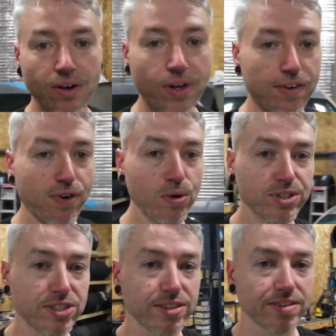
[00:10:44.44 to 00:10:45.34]
Okay,
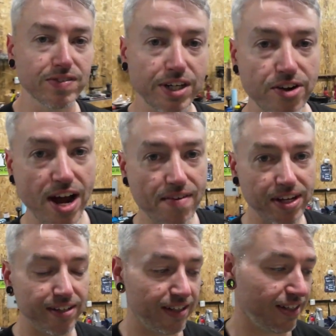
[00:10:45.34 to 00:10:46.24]
folks, there you have
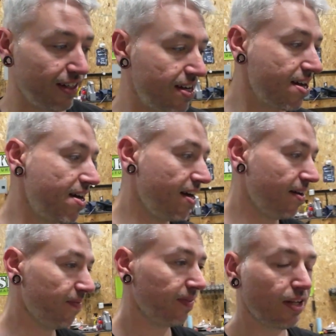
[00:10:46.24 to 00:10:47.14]
it. A
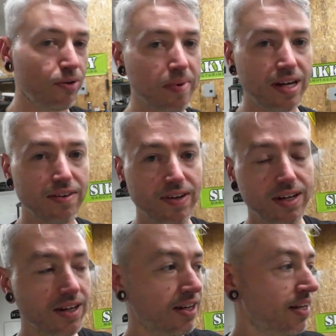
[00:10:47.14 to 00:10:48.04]
little bit of
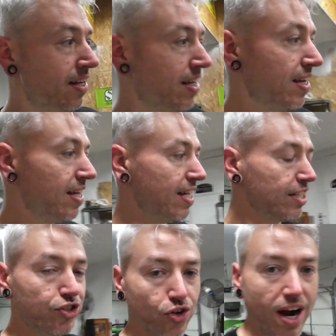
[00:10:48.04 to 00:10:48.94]
a
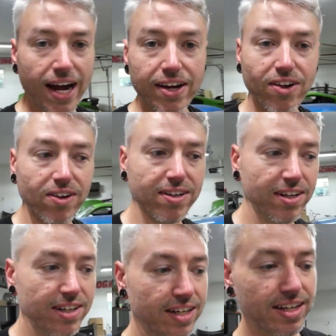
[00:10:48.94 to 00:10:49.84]
trial
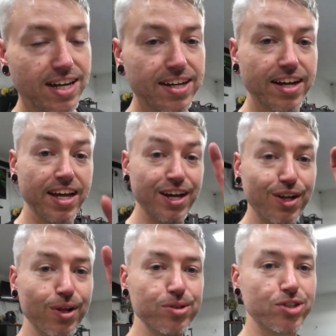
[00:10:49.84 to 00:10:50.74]
on a
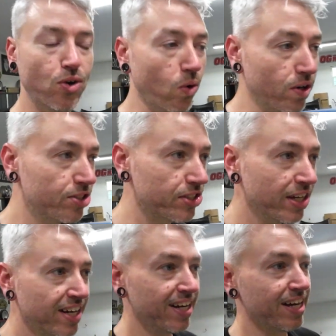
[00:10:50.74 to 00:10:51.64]
closed course.
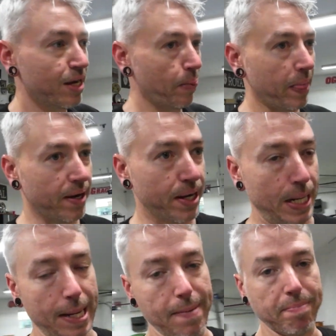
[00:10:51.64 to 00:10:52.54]

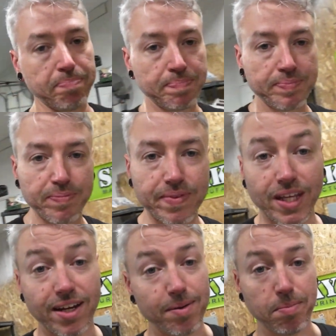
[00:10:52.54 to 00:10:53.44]

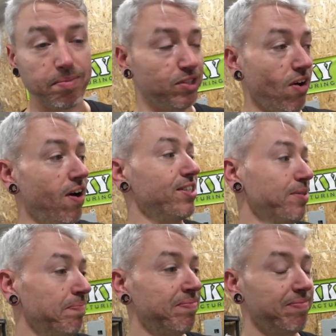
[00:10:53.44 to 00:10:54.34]
It's
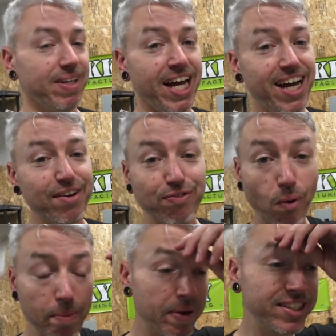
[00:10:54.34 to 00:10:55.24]
awesome.
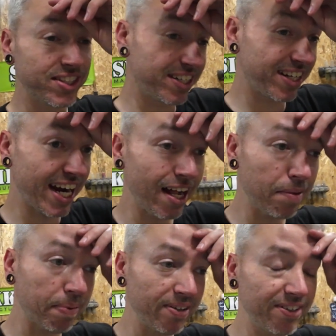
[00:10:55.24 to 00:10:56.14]
4-piston
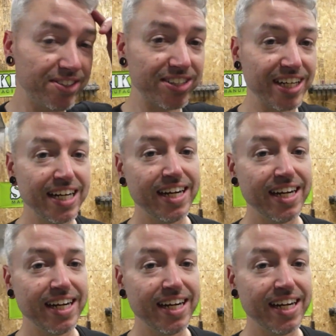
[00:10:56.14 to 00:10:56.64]
calipers.